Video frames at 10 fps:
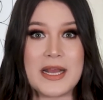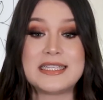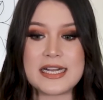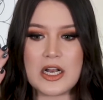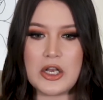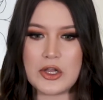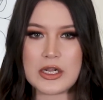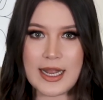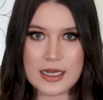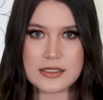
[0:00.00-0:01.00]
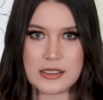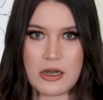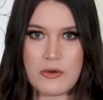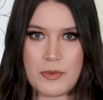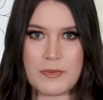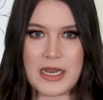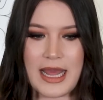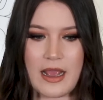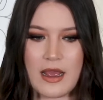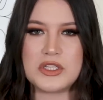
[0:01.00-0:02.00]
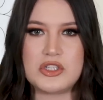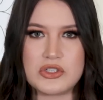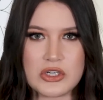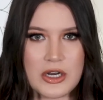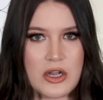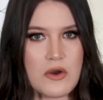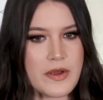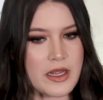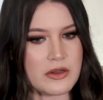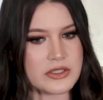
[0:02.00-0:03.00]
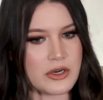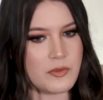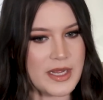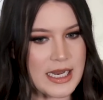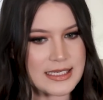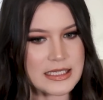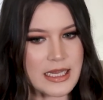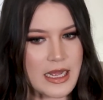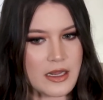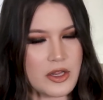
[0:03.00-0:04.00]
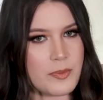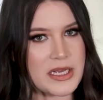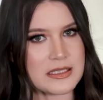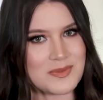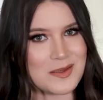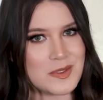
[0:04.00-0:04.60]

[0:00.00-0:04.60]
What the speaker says: It didn't look like a slope, but like once you started going, you started realizing that you picked up some